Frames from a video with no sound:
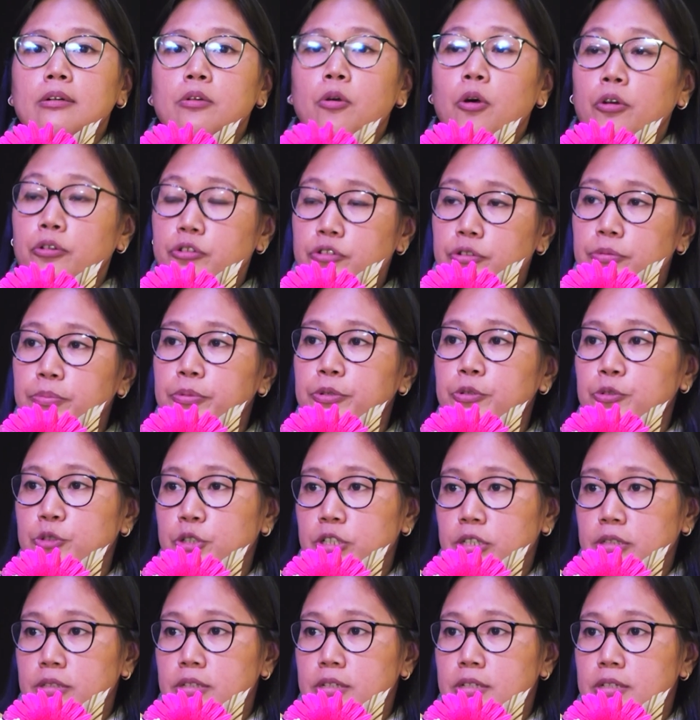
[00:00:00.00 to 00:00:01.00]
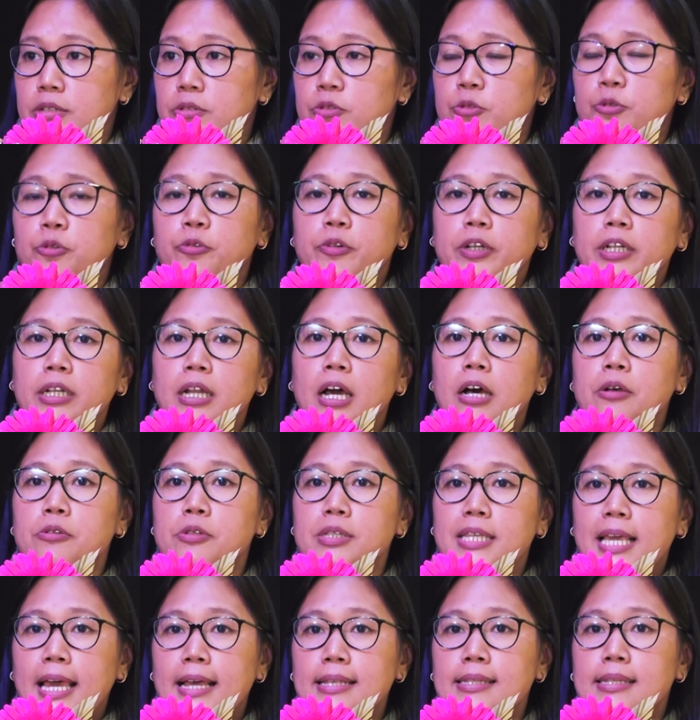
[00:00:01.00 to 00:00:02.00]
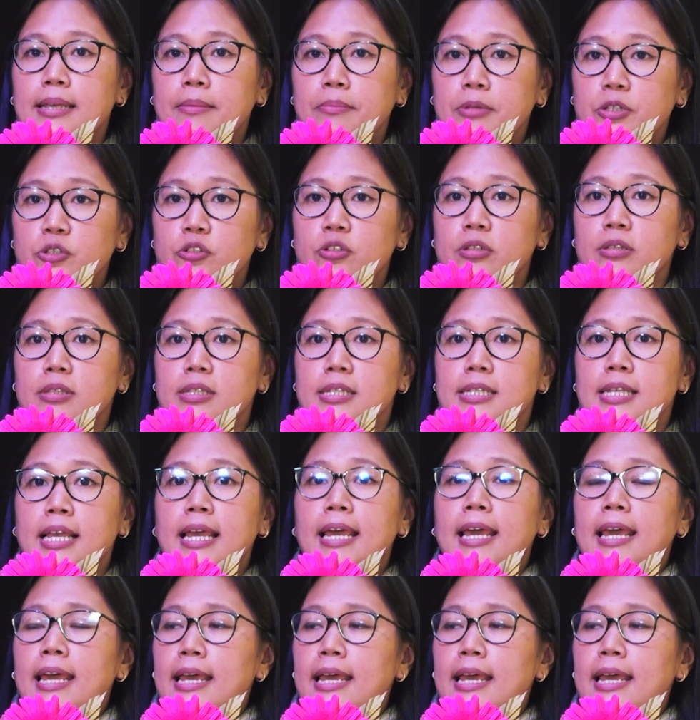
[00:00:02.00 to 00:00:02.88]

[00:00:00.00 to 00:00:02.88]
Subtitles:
contributions to greenhouse gas emissions